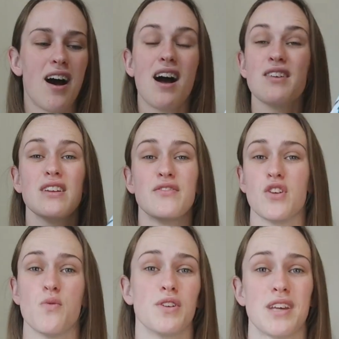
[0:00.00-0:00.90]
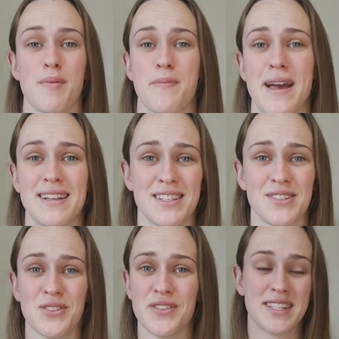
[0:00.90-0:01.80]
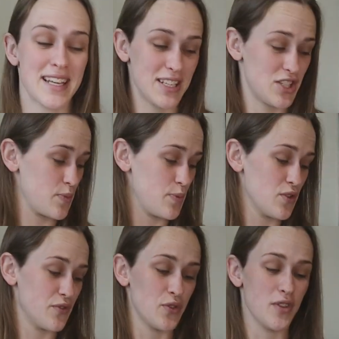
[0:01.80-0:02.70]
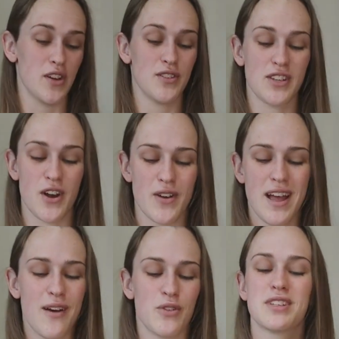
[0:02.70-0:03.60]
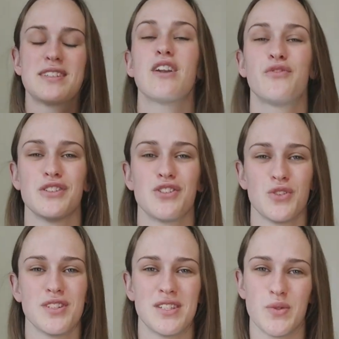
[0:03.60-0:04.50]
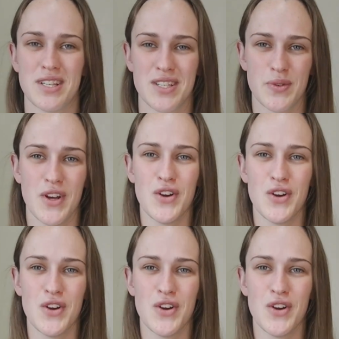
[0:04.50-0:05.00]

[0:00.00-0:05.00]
I don't even know what type of pattern to call this. It is just beautiful though. So we'll just start off with the shorts since we just